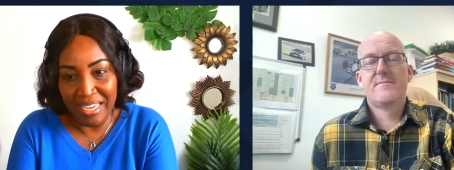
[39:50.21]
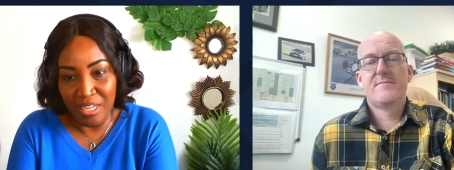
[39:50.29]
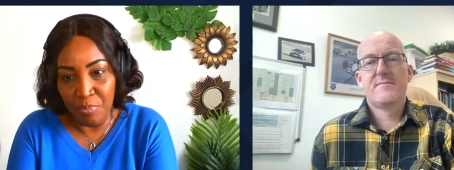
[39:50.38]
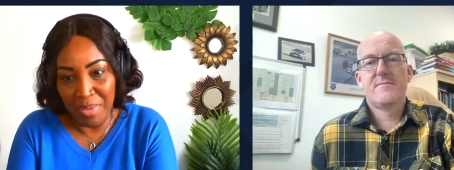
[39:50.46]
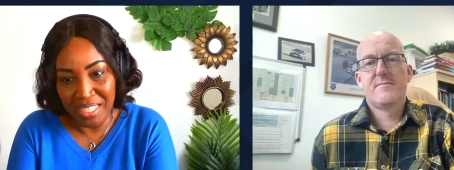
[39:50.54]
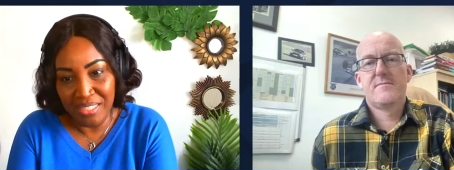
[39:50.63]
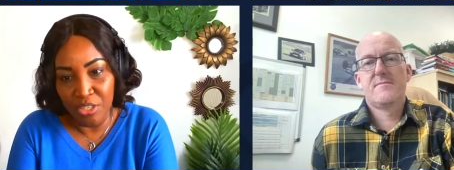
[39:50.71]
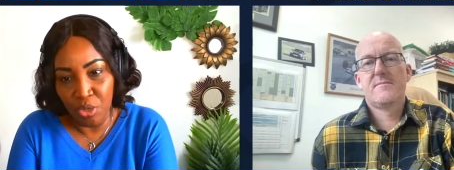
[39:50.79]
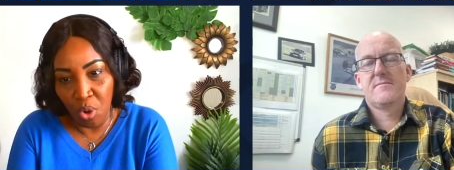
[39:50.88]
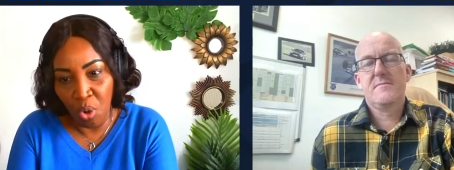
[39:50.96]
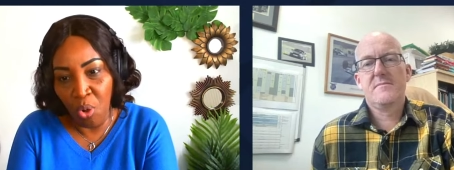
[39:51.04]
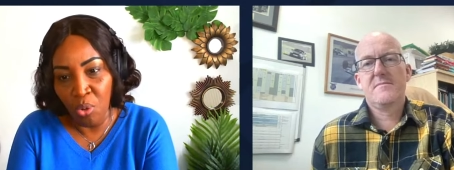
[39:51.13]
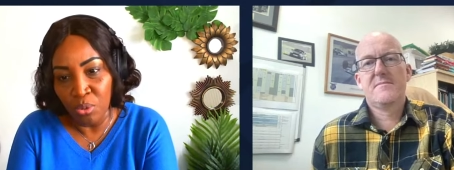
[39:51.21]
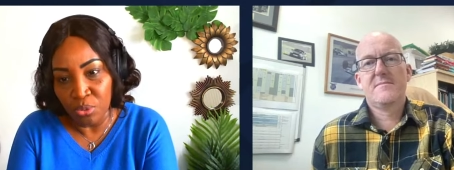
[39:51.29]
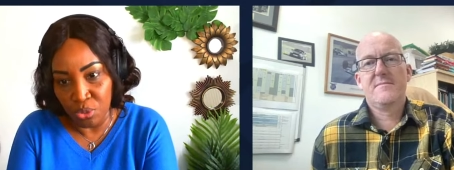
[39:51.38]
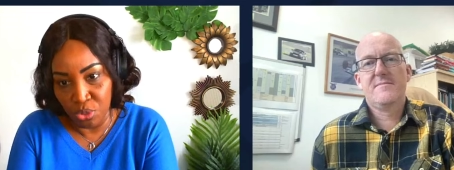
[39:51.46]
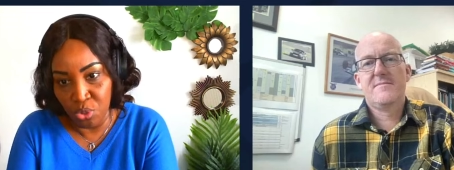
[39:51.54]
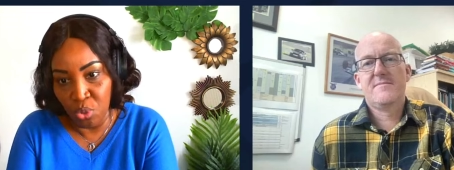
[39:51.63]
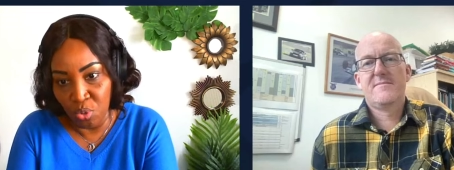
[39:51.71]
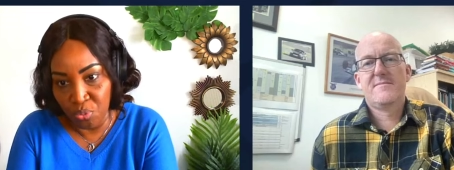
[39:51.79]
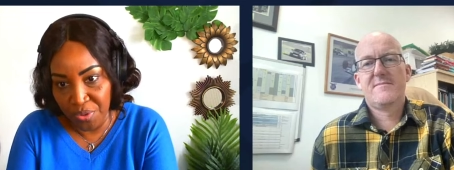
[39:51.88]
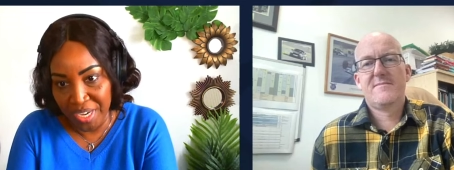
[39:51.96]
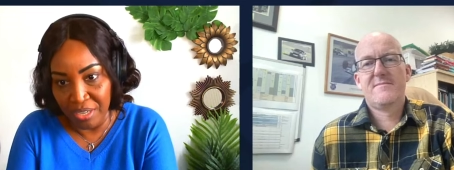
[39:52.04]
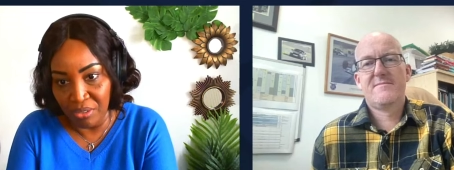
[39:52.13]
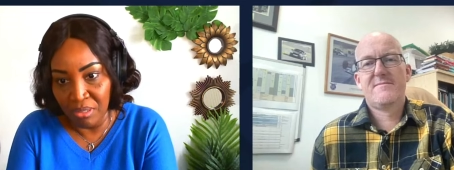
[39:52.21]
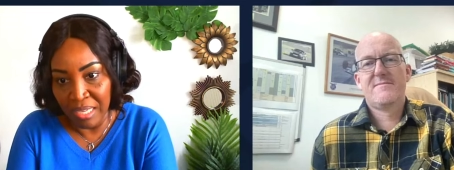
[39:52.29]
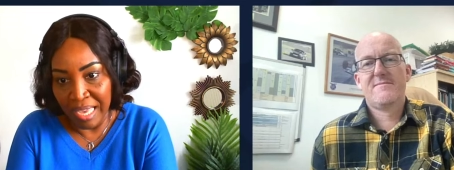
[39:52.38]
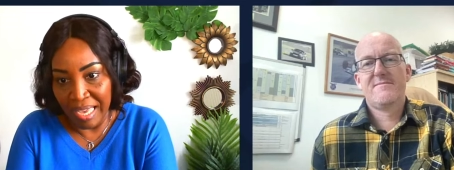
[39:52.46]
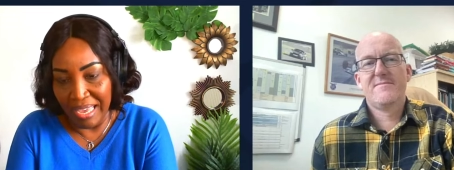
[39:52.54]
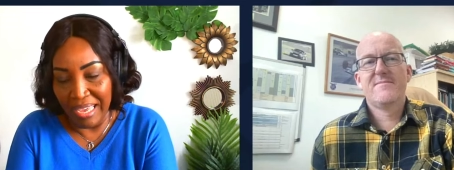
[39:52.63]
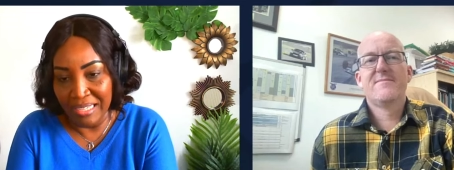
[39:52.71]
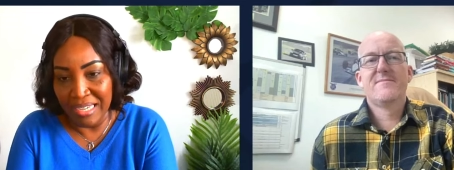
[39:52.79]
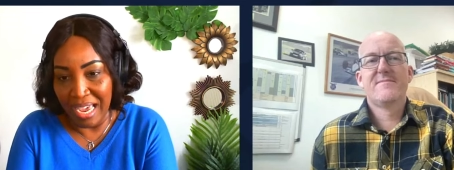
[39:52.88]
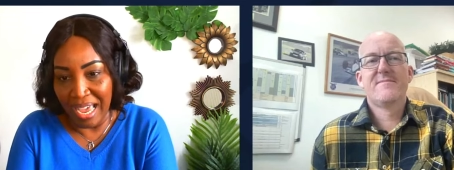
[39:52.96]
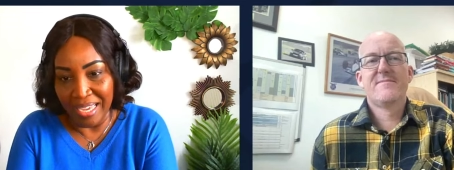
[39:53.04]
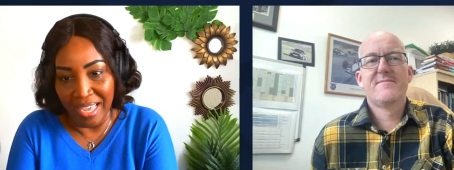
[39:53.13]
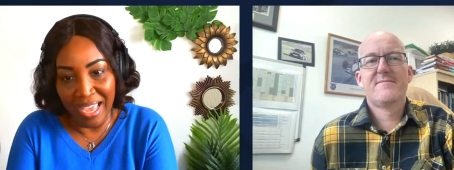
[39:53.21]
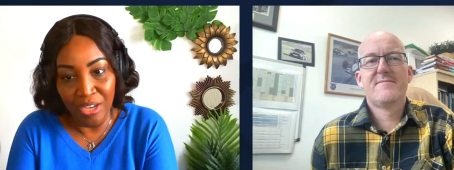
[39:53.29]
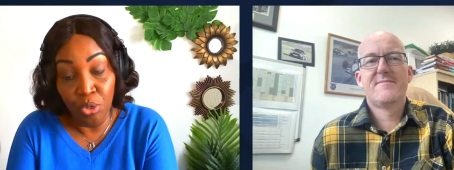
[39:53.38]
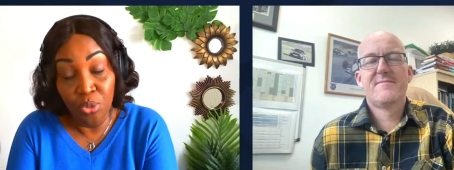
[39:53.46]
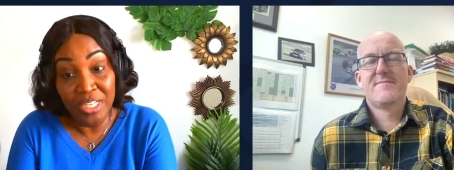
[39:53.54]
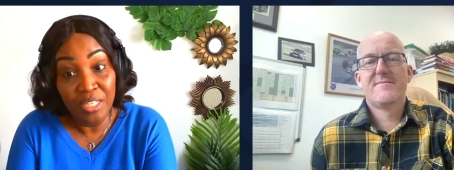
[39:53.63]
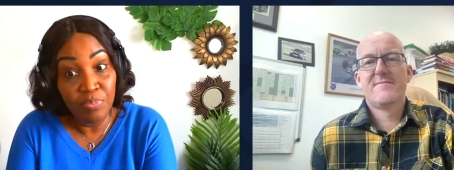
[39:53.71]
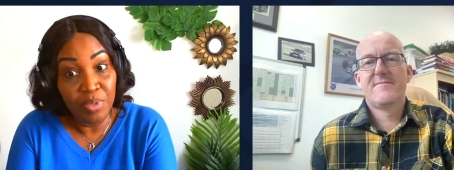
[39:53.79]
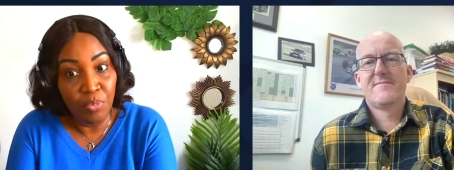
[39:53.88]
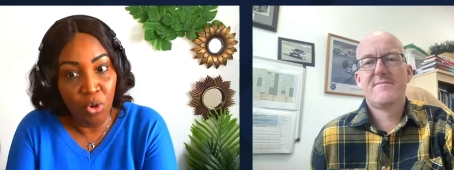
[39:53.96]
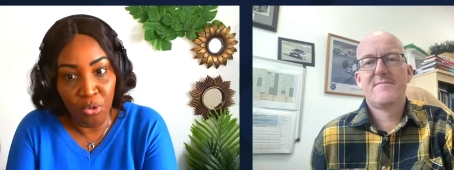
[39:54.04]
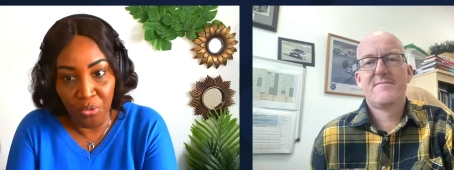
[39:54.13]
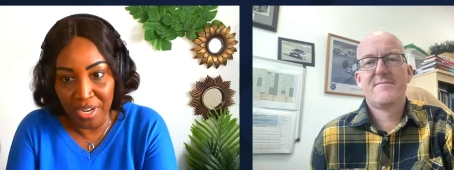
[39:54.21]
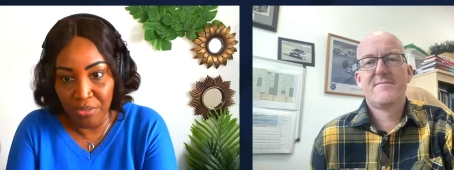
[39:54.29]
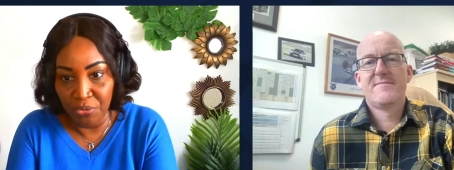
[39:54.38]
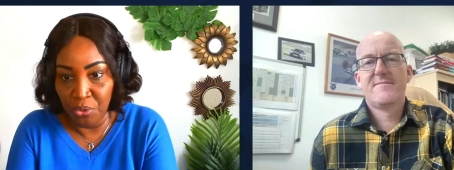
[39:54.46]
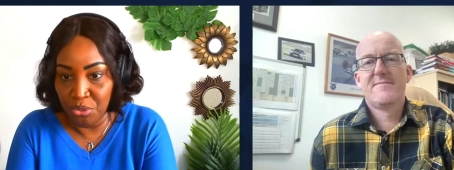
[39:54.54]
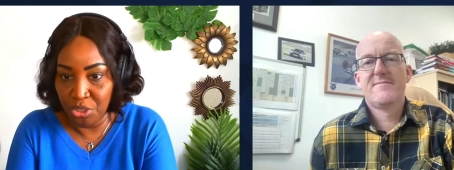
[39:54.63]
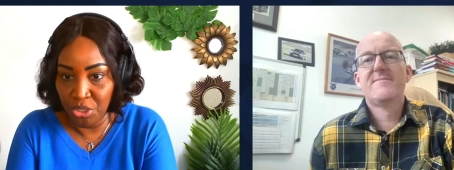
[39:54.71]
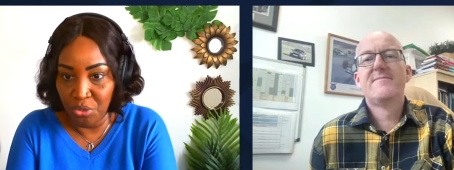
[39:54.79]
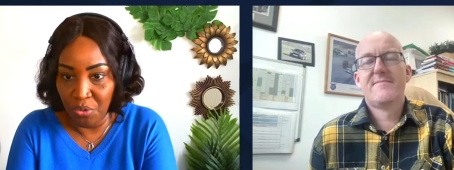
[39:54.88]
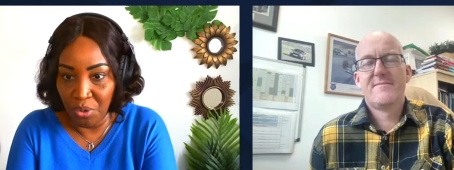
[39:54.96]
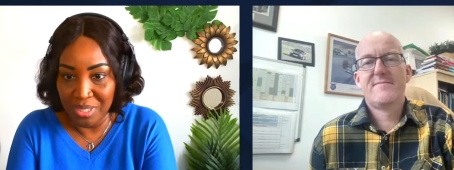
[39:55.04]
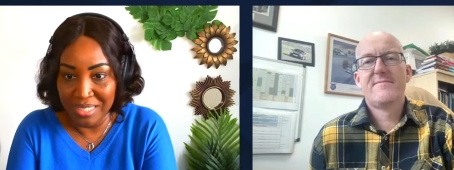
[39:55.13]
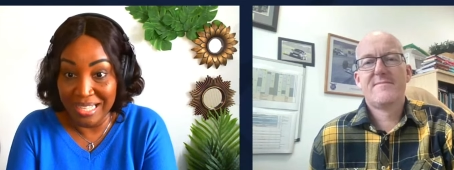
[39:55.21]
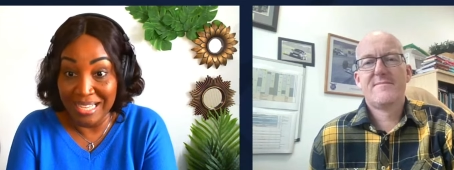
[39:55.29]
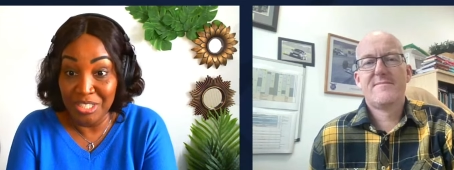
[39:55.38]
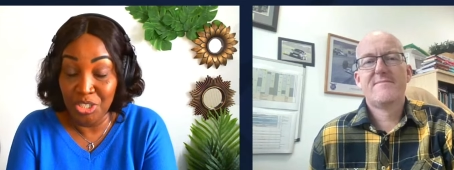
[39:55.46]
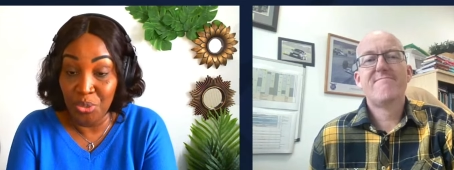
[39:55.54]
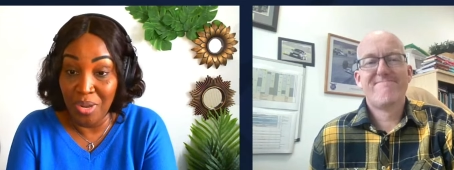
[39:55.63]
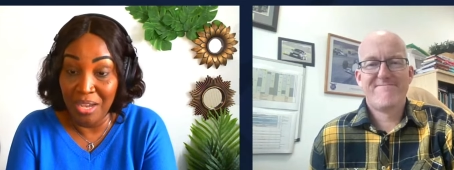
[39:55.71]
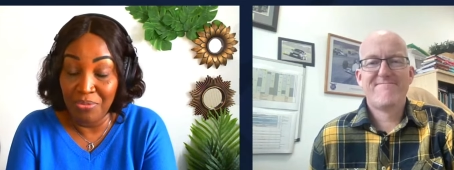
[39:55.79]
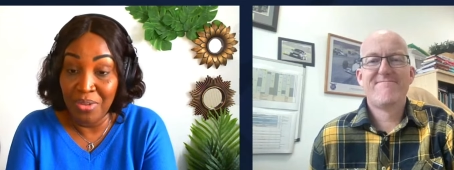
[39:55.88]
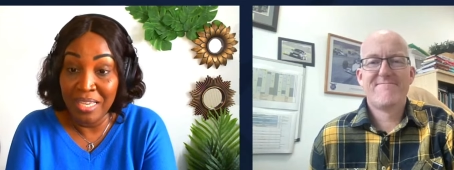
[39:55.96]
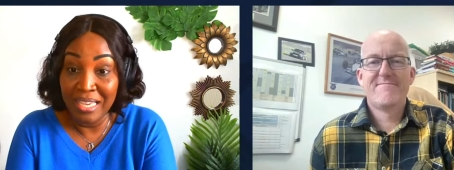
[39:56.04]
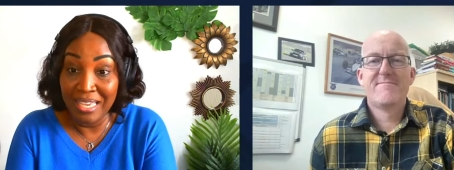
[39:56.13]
Speaker 1: it makes it all so real and i i couldn't be more grateful to you ross that you have